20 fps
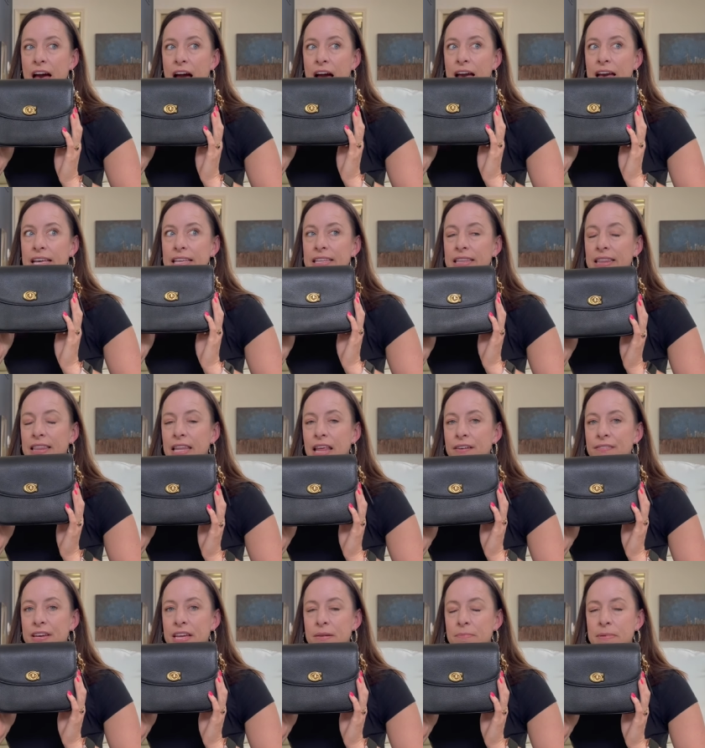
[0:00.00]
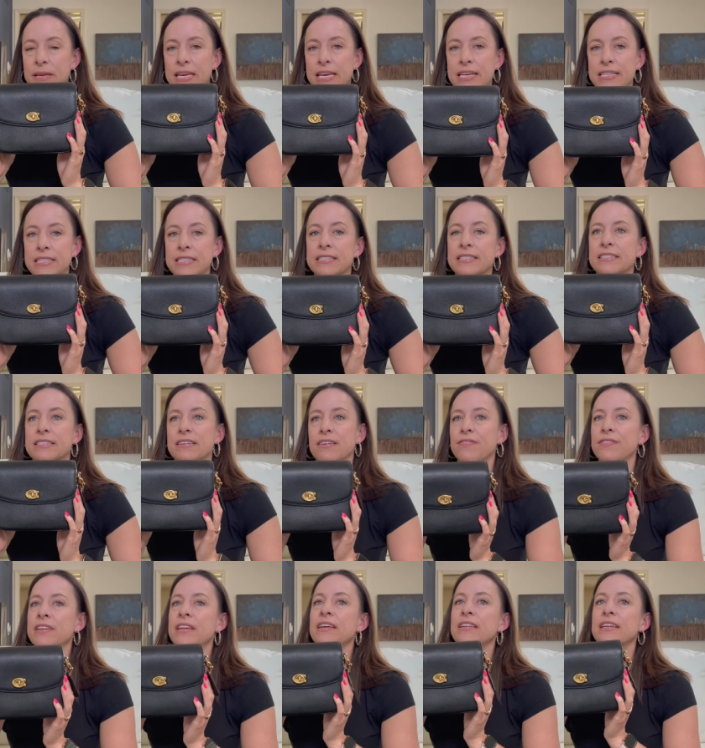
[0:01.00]
I love it because it's
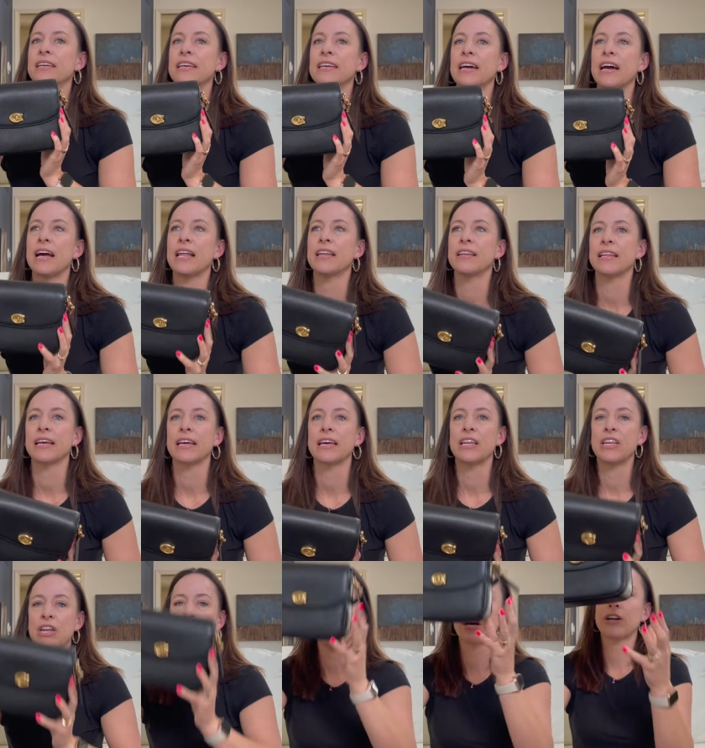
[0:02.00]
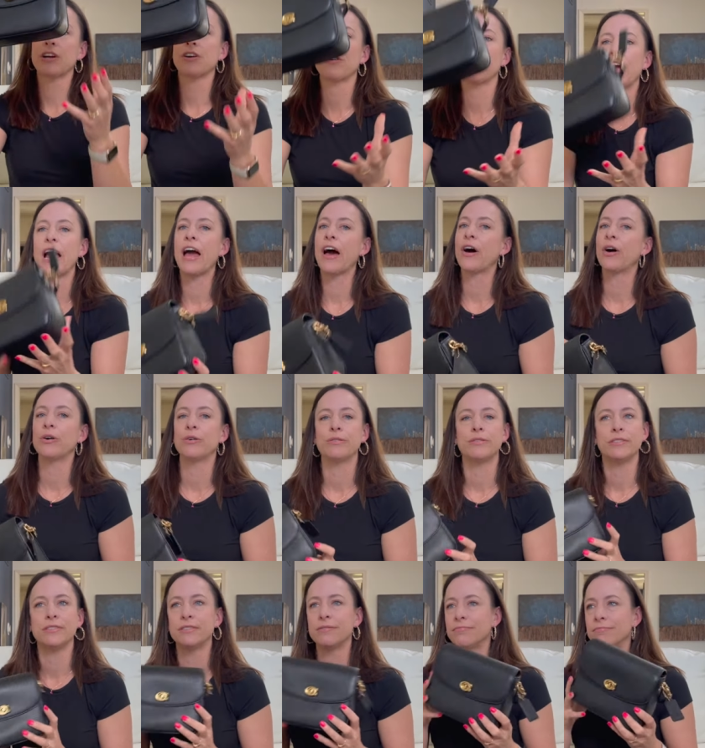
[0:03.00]
definitely kind of like a knock
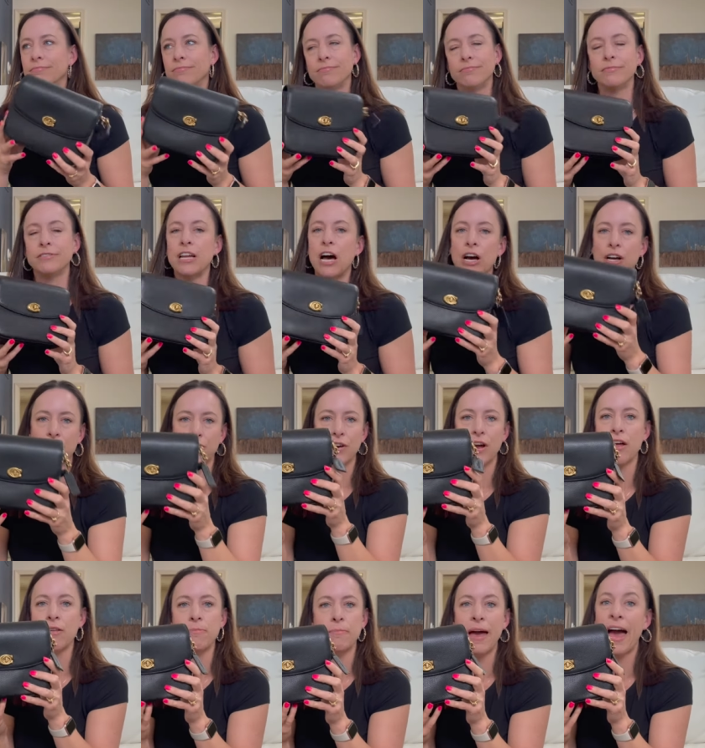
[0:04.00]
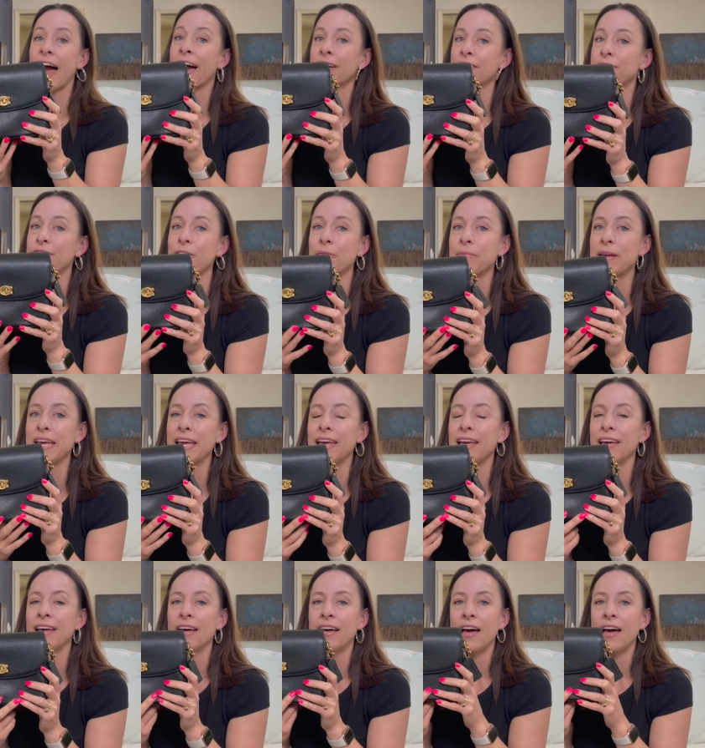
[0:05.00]
around, knock around bag for me.